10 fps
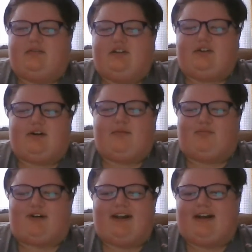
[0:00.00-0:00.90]
you're not
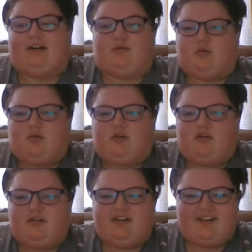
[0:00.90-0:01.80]
breaking a rule.
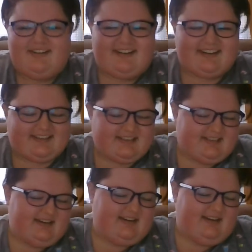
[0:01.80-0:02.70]

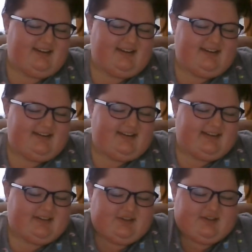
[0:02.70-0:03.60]
It's
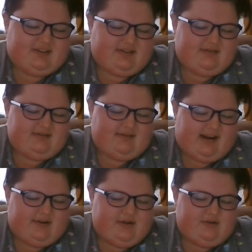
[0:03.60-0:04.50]
just
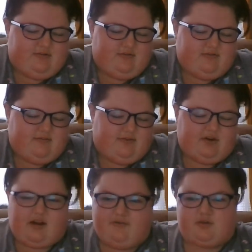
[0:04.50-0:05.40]
how you
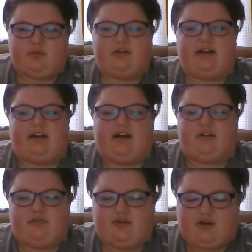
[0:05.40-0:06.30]
feel comfortable and how
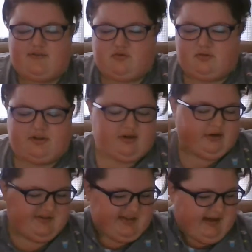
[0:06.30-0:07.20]
you feel comfortable in your
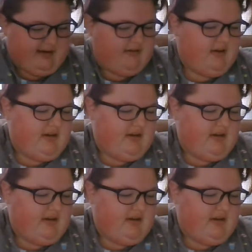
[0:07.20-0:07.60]
own skin.